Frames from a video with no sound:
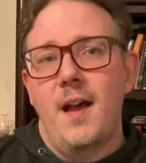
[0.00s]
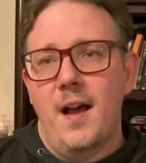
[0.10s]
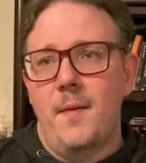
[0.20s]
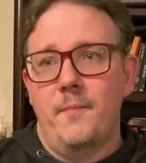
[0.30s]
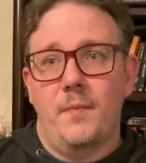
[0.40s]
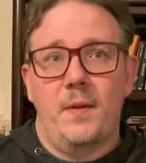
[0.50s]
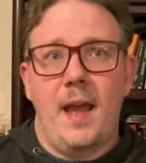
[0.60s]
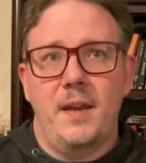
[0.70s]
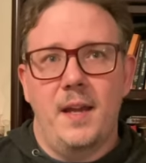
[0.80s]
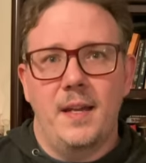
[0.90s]
um,
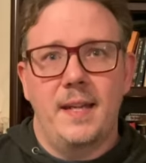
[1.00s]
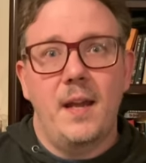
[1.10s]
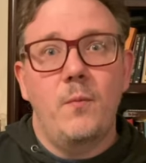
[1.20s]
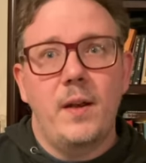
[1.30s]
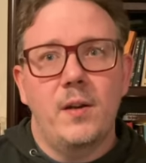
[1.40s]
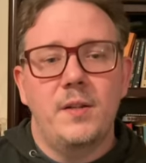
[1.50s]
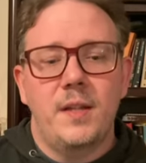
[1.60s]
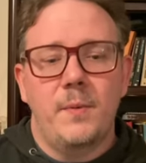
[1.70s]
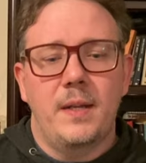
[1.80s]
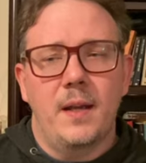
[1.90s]
had uh, 10 winners
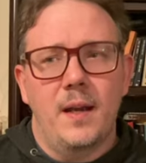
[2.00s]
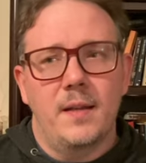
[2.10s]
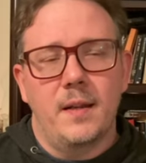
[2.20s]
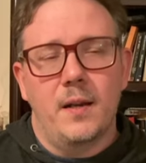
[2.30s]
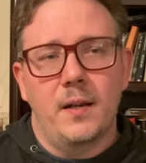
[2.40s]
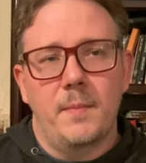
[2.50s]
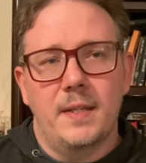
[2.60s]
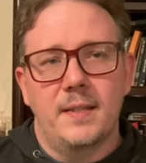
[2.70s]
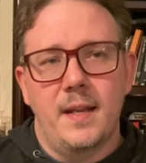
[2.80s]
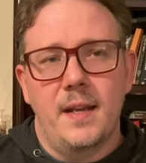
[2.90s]
that we uh, are going to be
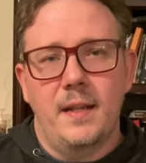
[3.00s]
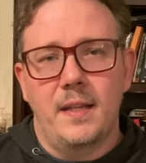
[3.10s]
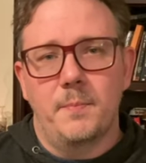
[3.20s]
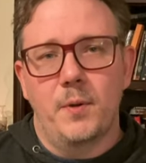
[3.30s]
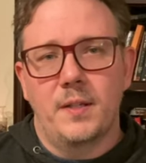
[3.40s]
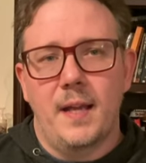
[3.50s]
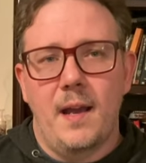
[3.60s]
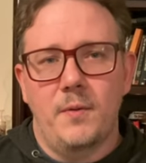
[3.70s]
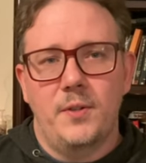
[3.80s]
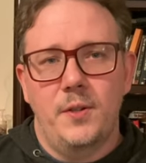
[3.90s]
sending these books
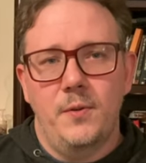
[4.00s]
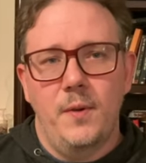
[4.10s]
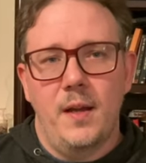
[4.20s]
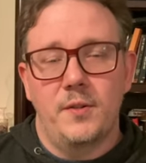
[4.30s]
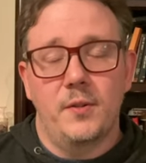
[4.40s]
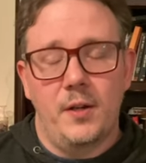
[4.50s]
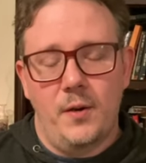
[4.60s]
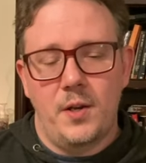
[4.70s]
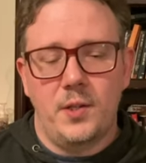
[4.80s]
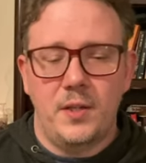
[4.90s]
out to. Uh, so
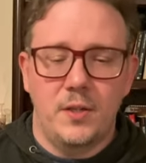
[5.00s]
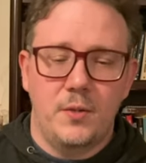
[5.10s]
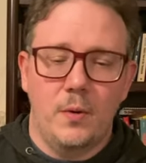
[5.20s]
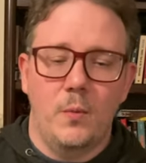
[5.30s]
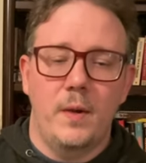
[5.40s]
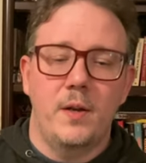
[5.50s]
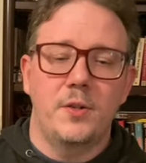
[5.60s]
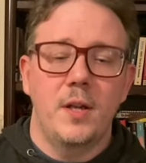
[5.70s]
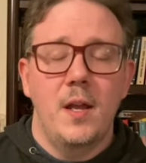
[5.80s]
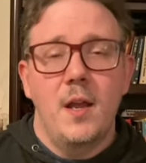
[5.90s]
congratulations to our
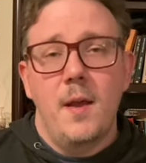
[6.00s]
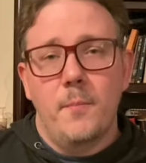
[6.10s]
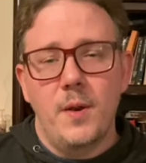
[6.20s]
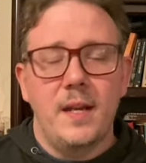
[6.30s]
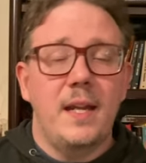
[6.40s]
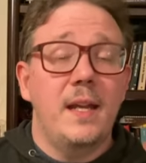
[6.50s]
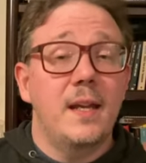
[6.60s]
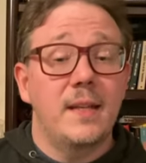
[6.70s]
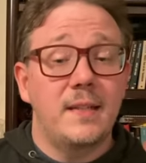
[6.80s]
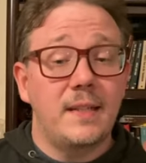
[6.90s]
winners, Brittany,
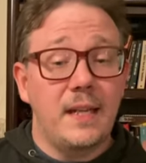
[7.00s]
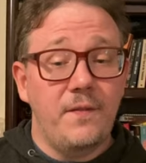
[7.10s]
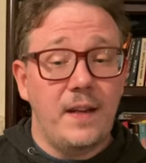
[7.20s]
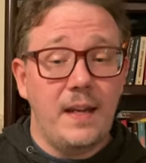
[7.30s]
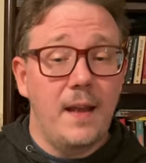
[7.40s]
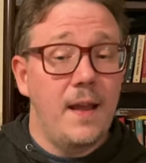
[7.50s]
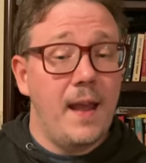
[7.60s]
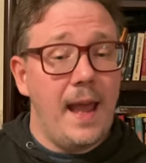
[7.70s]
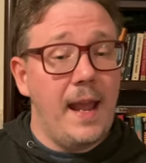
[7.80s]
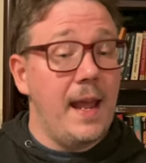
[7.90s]
Stevie,
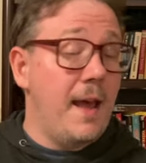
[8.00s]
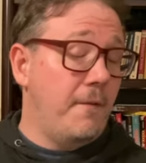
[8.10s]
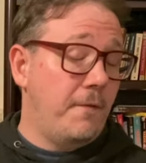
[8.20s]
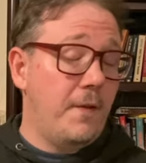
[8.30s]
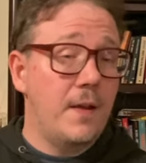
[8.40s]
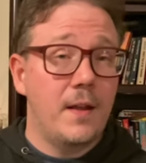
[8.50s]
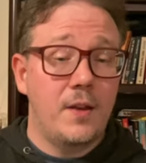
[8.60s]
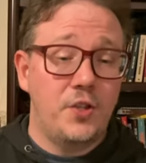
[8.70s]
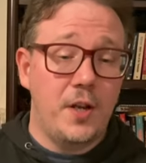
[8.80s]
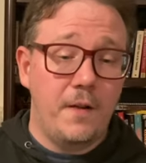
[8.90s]
AF,
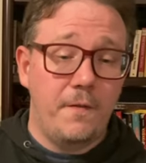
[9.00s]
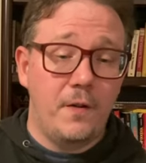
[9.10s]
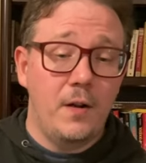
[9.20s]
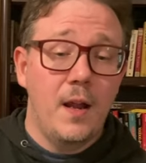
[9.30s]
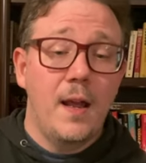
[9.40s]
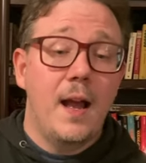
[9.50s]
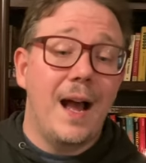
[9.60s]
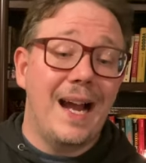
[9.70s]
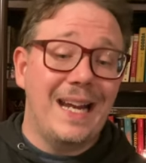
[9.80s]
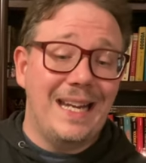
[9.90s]
Jennifer,
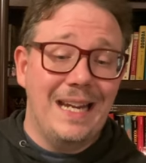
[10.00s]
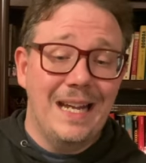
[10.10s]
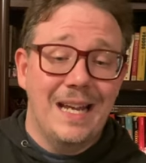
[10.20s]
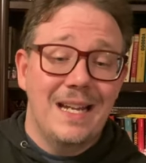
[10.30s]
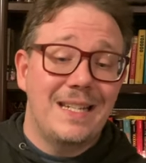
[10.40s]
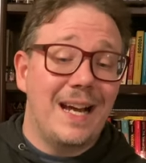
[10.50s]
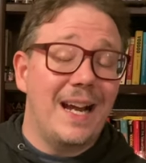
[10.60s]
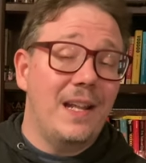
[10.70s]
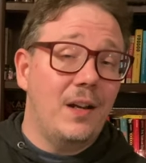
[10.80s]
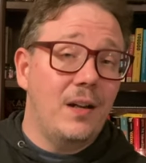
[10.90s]
Heidi,
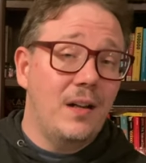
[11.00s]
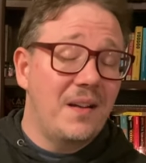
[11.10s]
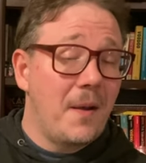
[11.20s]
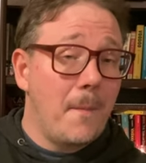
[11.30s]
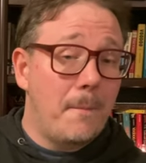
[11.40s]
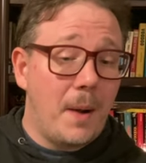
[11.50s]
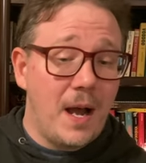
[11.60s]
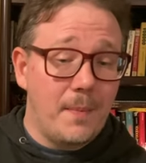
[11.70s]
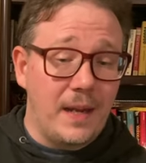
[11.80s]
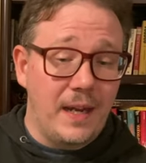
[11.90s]
Tyler,
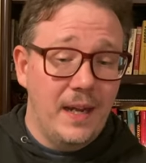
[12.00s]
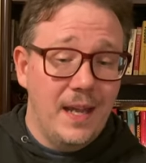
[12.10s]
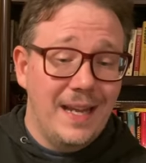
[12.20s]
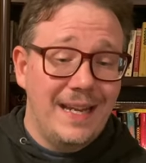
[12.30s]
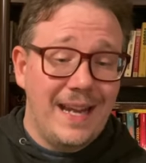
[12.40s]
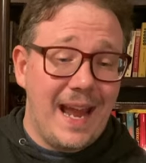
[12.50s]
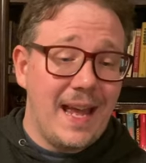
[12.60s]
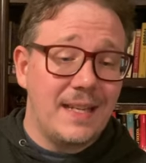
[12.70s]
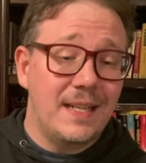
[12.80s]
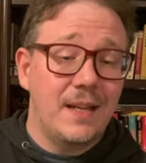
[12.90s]
Bobby,
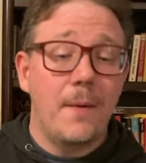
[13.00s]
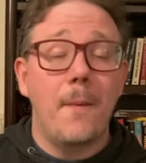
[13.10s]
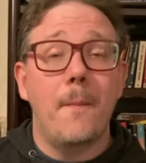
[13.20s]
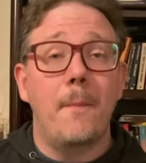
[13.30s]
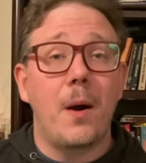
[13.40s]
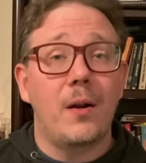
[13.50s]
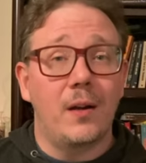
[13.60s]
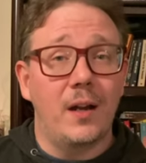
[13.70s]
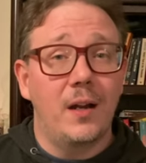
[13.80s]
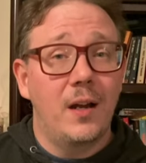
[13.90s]
Kat,
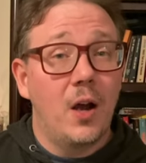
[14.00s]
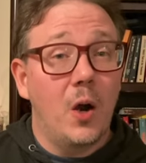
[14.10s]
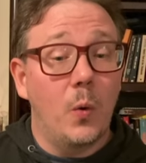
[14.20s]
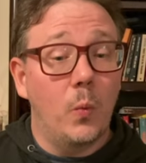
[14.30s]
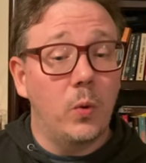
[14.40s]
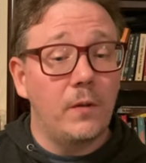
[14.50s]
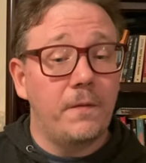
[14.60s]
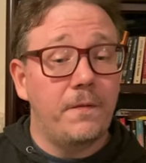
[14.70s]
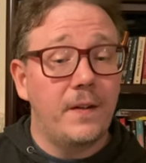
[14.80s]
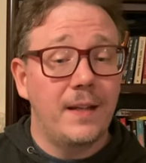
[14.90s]
Mara,
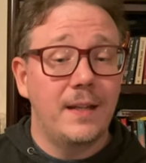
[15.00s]
Wolf,